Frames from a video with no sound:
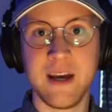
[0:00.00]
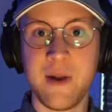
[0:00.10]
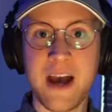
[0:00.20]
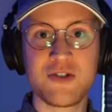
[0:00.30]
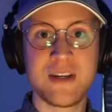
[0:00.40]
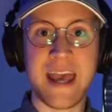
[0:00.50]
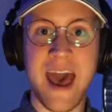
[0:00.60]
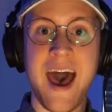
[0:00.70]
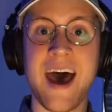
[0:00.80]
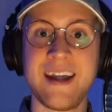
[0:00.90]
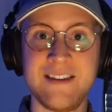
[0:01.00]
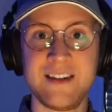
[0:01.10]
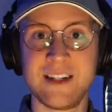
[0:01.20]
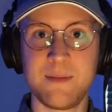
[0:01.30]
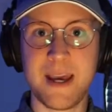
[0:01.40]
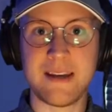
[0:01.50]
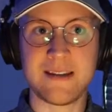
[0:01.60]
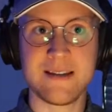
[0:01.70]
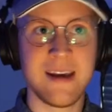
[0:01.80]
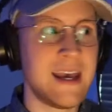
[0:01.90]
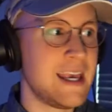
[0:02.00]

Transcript: it would actually add to space.